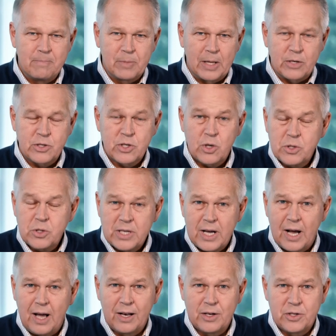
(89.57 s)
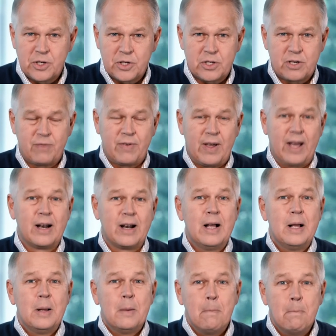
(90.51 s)
Now, sociologists have had
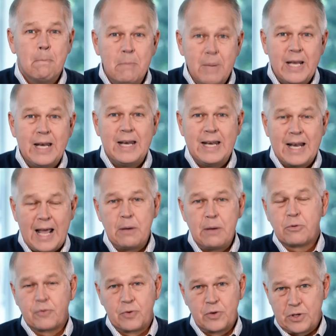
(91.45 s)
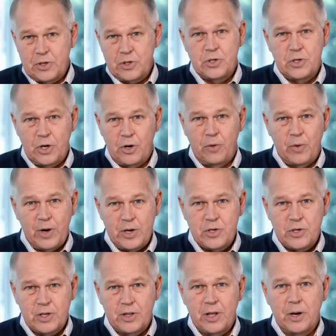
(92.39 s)
many names for this
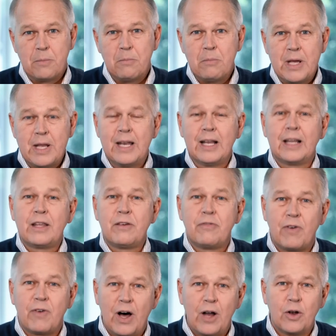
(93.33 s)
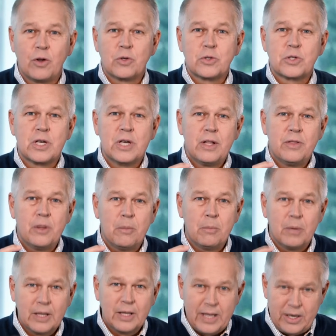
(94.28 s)
generation that immediately follows the
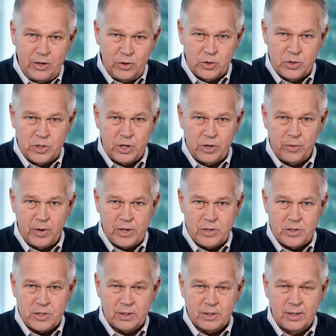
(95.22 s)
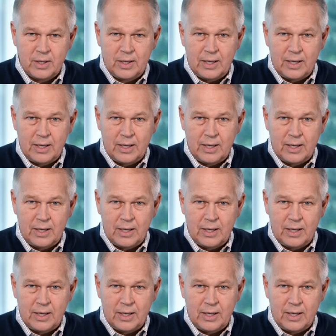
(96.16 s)
millennial generation.